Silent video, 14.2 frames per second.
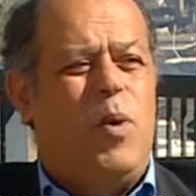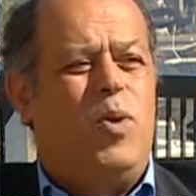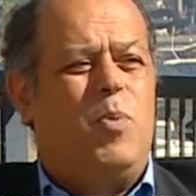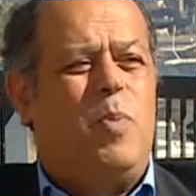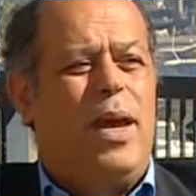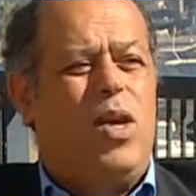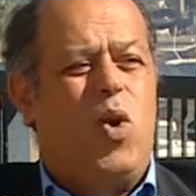
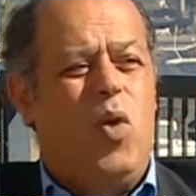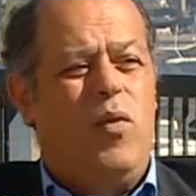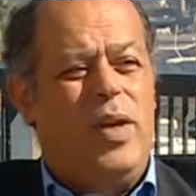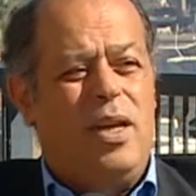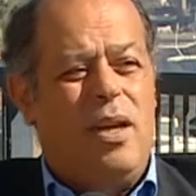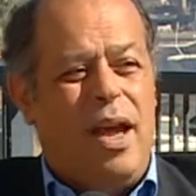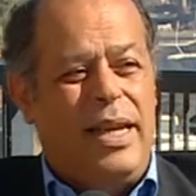posed by
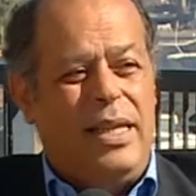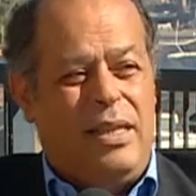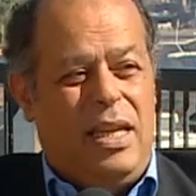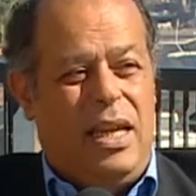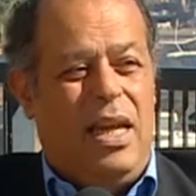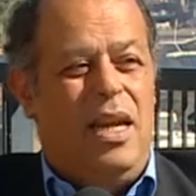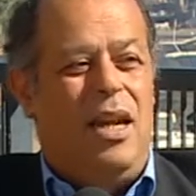
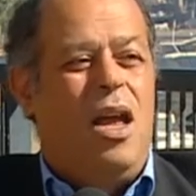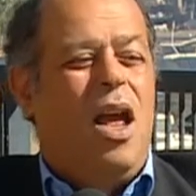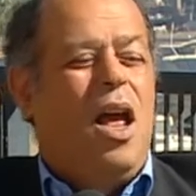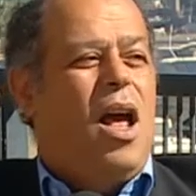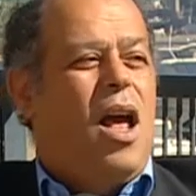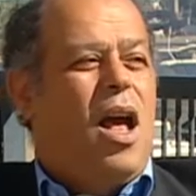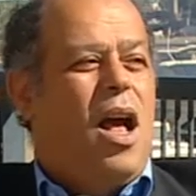COVID-19,
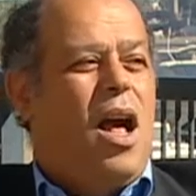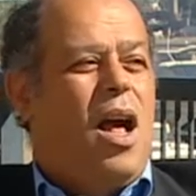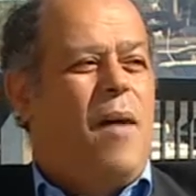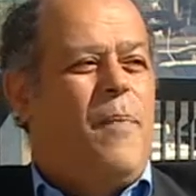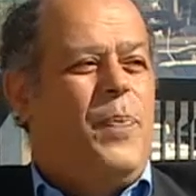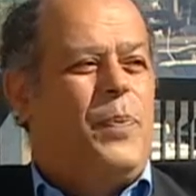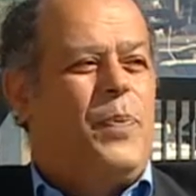
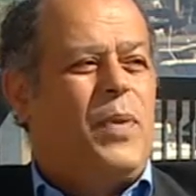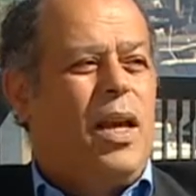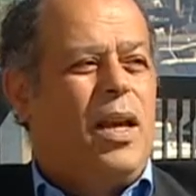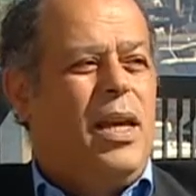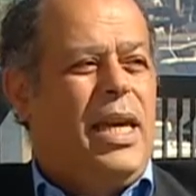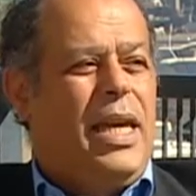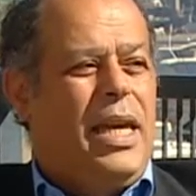
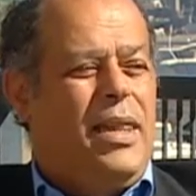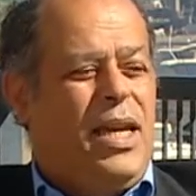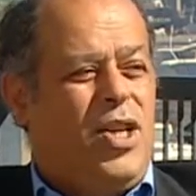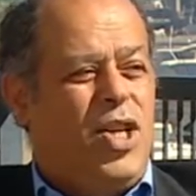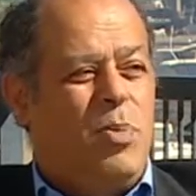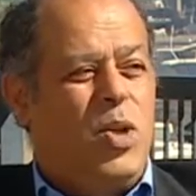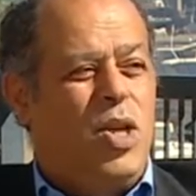the
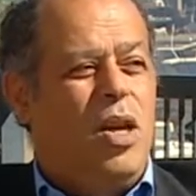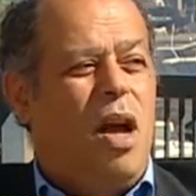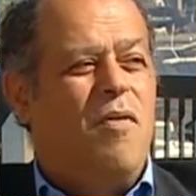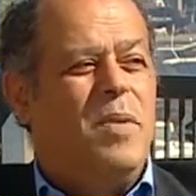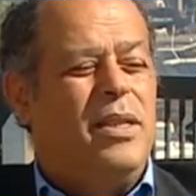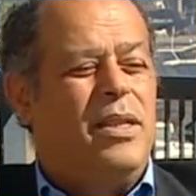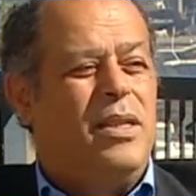Egyptian
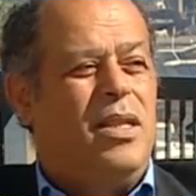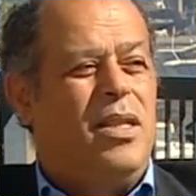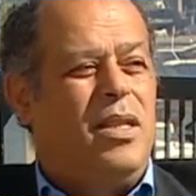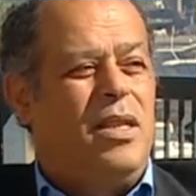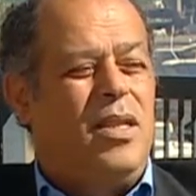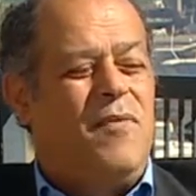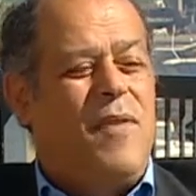government
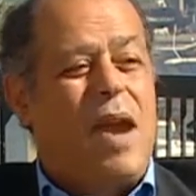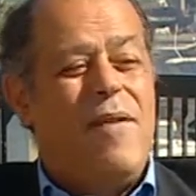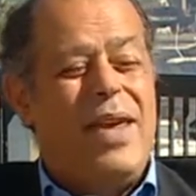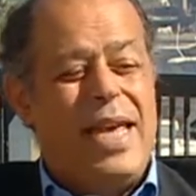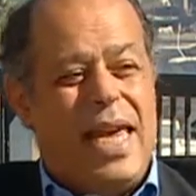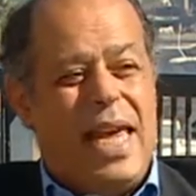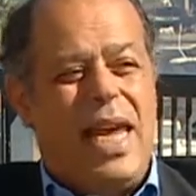is
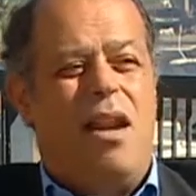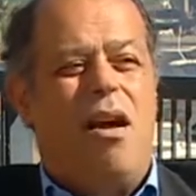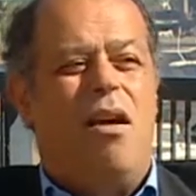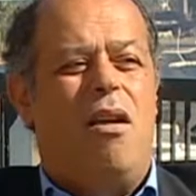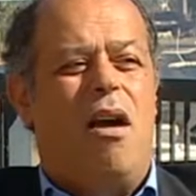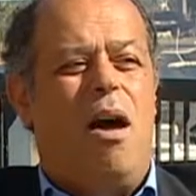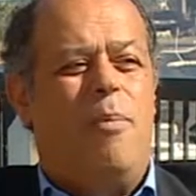very keen
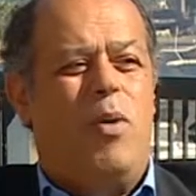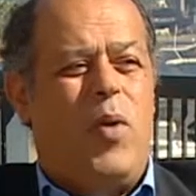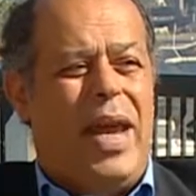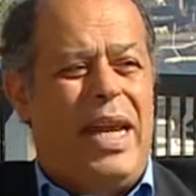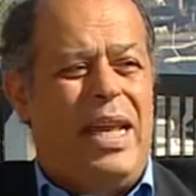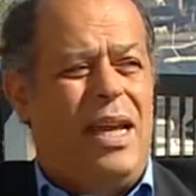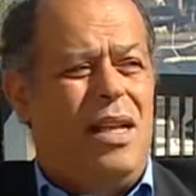on
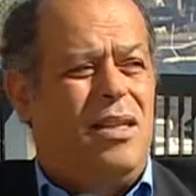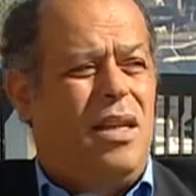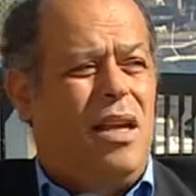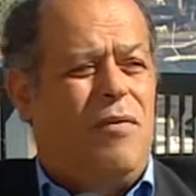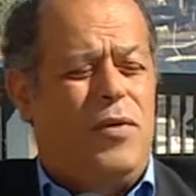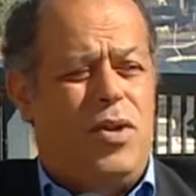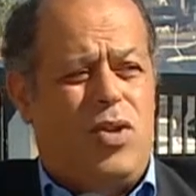upgrading its
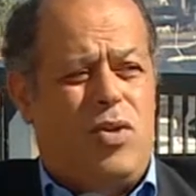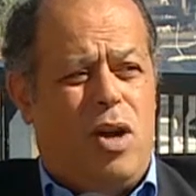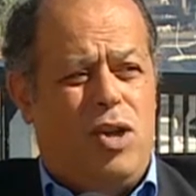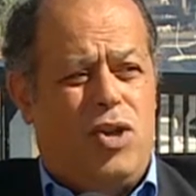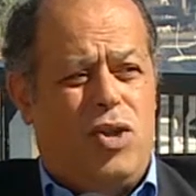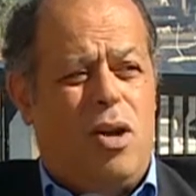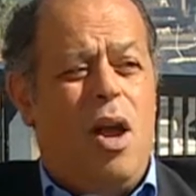
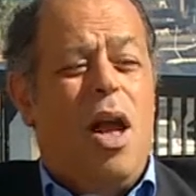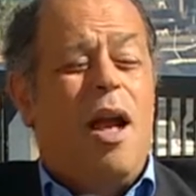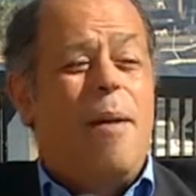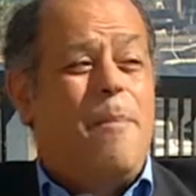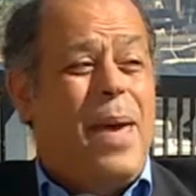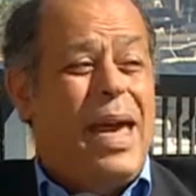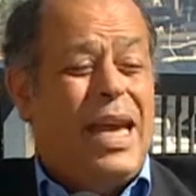infrastructure,
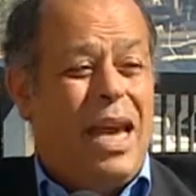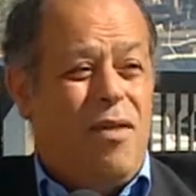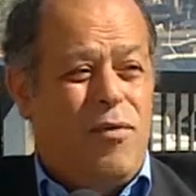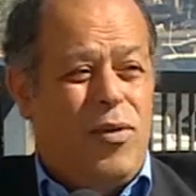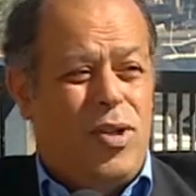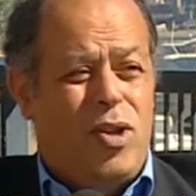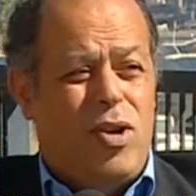mega
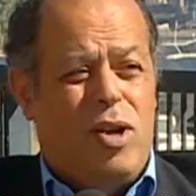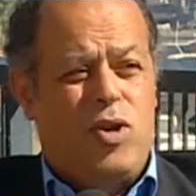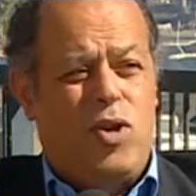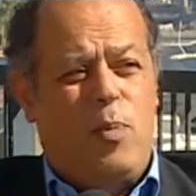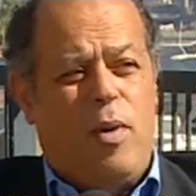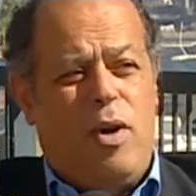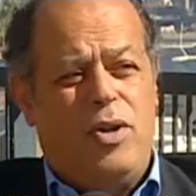
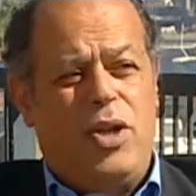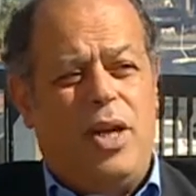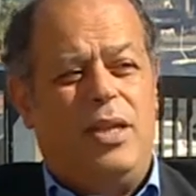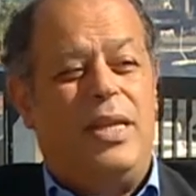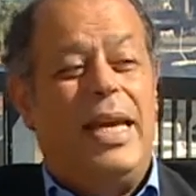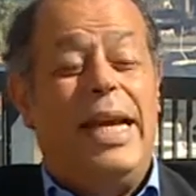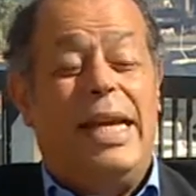infrastructure
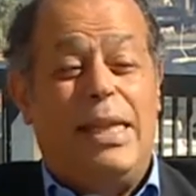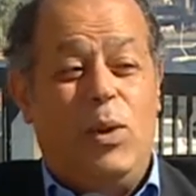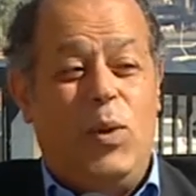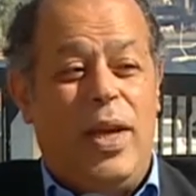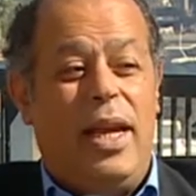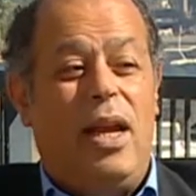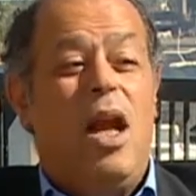projects,
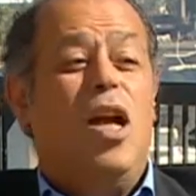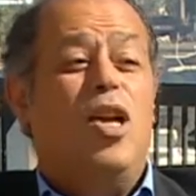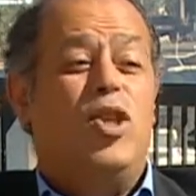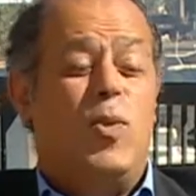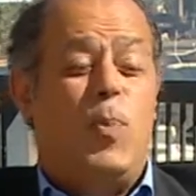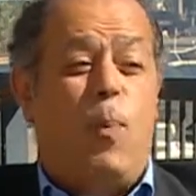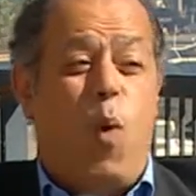including
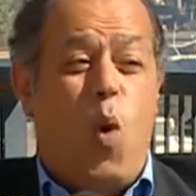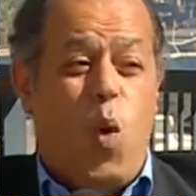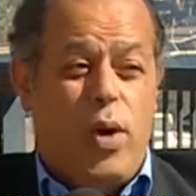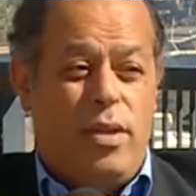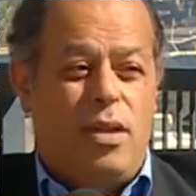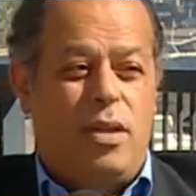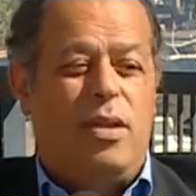
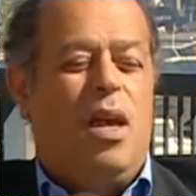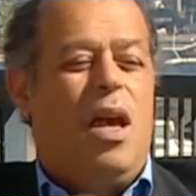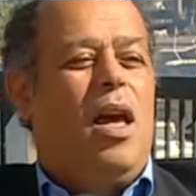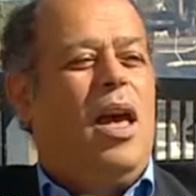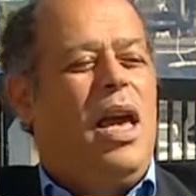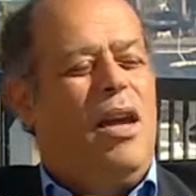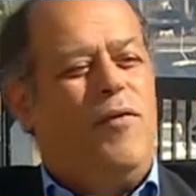sports
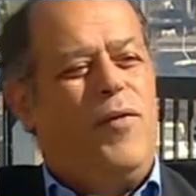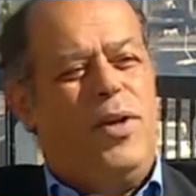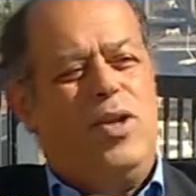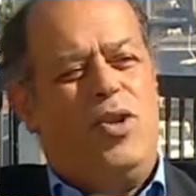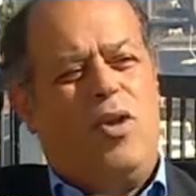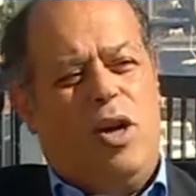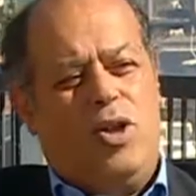
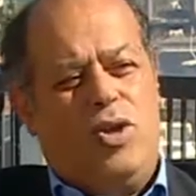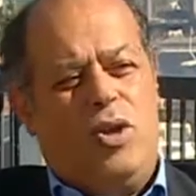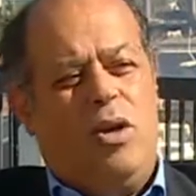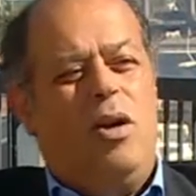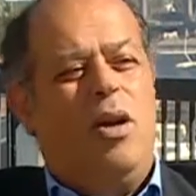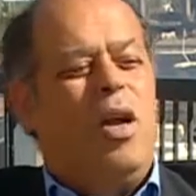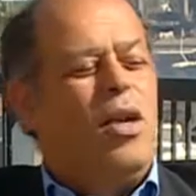
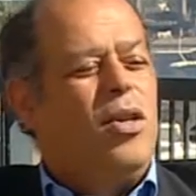infrastructure.